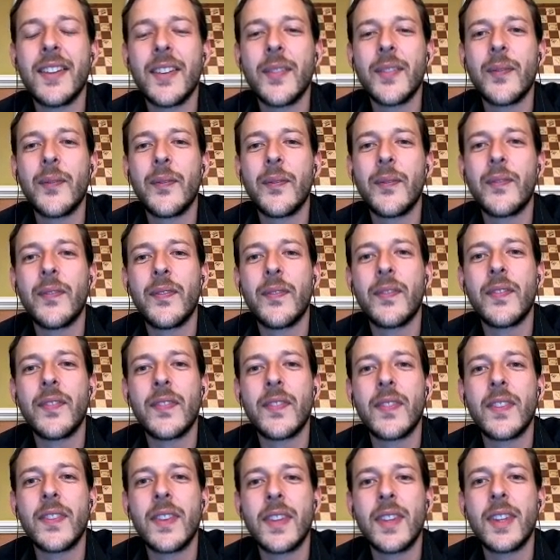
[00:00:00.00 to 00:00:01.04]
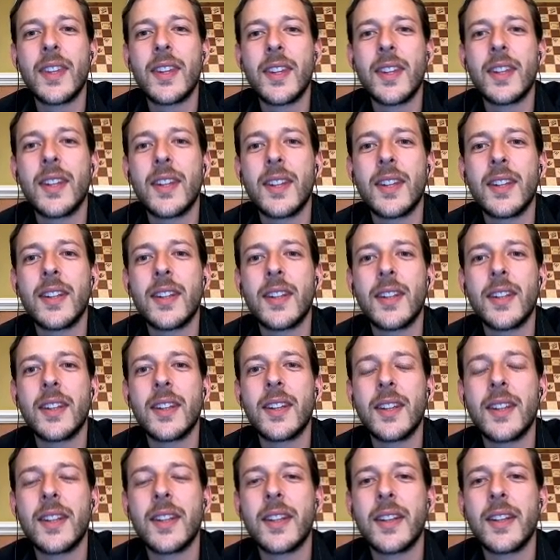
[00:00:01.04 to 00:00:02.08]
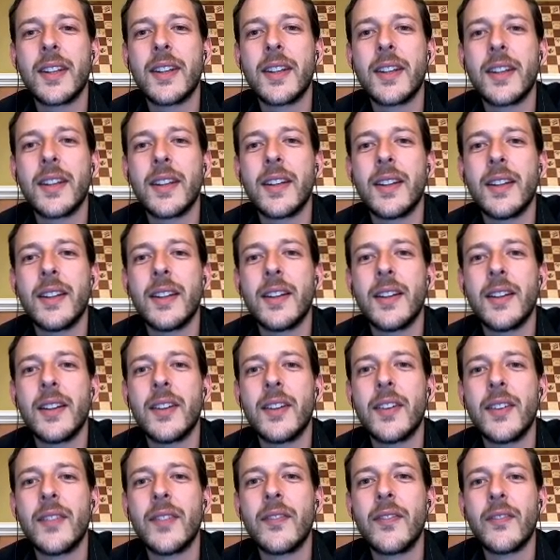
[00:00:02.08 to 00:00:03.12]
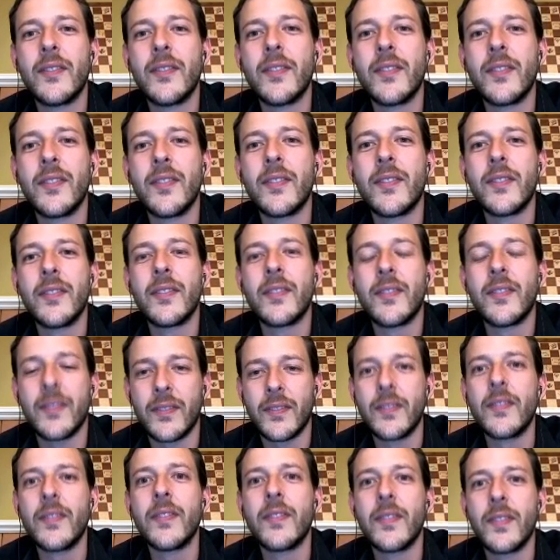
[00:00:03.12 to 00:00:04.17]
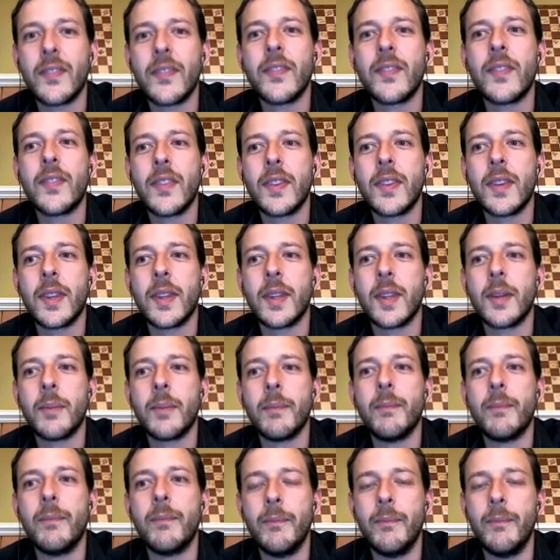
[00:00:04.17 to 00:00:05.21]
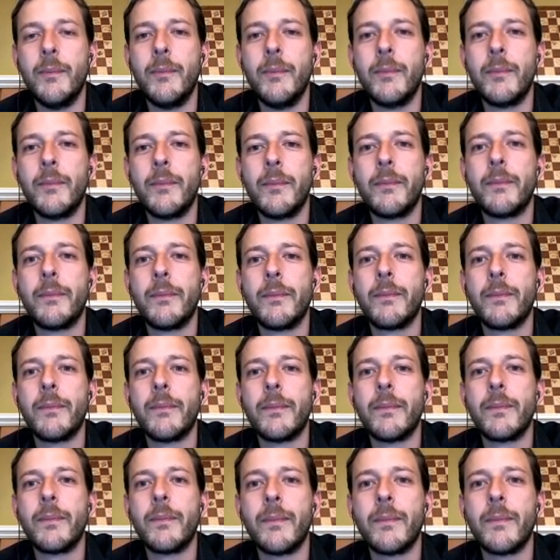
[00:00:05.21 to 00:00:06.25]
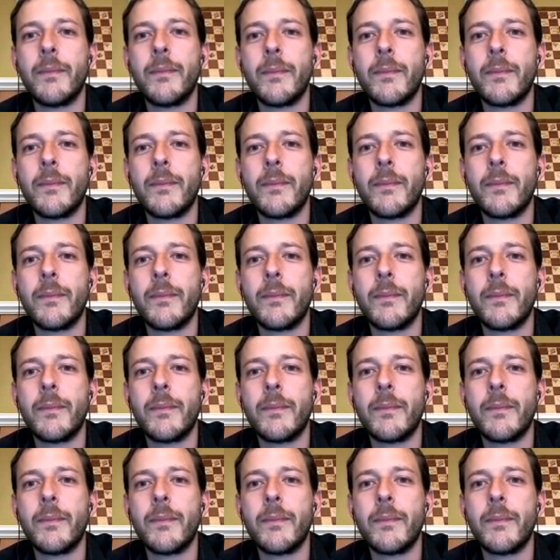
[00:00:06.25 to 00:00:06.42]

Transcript: No words are spoken by the person on screen.